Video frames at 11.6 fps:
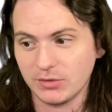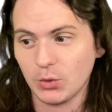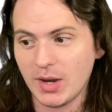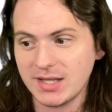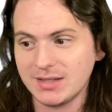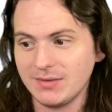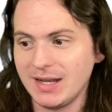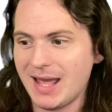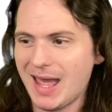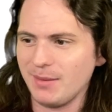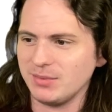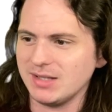The rest of it,
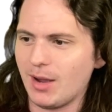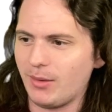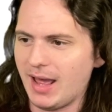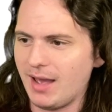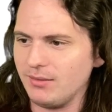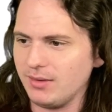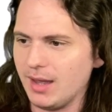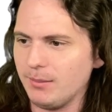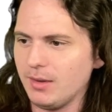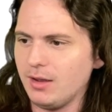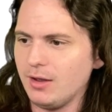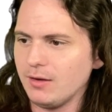abs I would have. Yep,
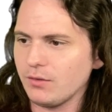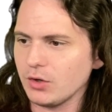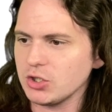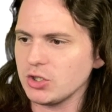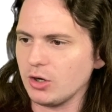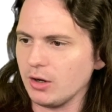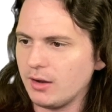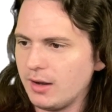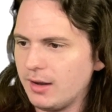for sure.